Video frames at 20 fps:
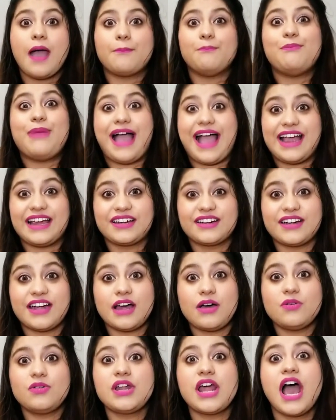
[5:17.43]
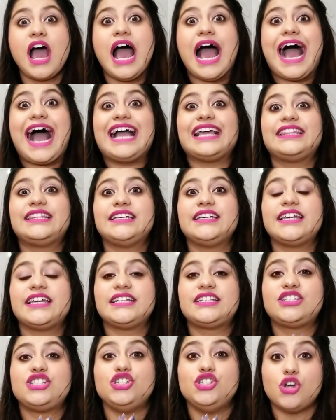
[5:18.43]
background. I think
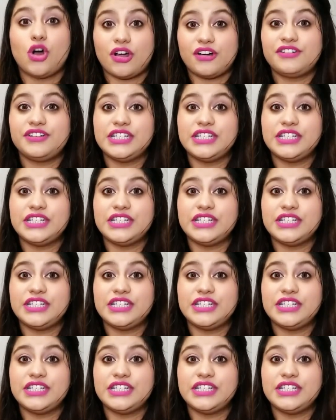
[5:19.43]
it's your